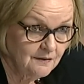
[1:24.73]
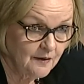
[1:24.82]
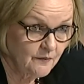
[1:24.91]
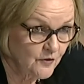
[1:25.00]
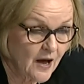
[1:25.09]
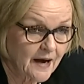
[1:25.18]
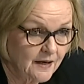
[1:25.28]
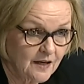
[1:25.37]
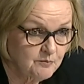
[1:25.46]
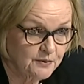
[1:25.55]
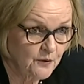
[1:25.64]
and they're not going
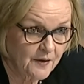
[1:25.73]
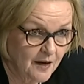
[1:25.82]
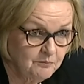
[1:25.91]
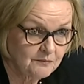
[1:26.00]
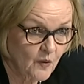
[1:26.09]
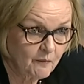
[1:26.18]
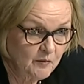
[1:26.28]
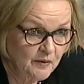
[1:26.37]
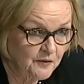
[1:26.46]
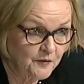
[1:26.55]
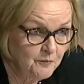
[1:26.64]
to get blown up while we
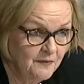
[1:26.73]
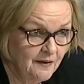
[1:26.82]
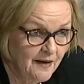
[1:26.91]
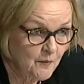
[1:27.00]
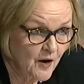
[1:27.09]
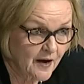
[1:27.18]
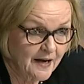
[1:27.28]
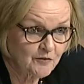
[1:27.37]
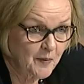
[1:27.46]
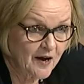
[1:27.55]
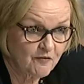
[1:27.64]
build them, and we're not going to
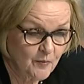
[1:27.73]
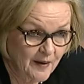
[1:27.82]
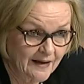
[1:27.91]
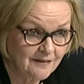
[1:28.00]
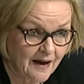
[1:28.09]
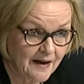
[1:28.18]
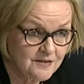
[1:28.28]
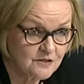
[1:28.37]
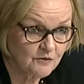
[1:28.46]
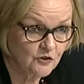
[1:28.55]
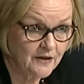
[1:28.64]
have to pay off the bad guys
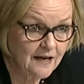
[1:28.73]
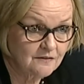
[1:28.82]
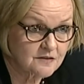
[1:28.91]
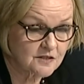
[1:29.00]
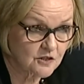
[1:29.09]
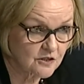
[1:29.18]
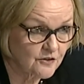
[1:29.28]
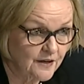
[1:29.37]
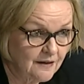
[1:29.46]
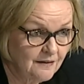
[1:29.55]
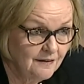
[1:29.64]
to create the
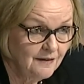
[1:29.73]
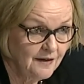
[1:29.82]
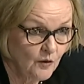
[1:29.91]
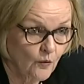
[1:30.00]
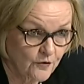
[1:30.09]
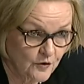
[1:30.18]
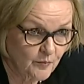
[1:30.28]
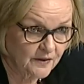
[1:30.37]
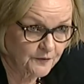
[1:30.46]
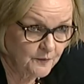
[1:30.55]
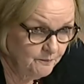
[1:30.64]
security in order to
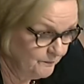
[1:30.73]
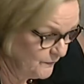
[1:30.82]
build them.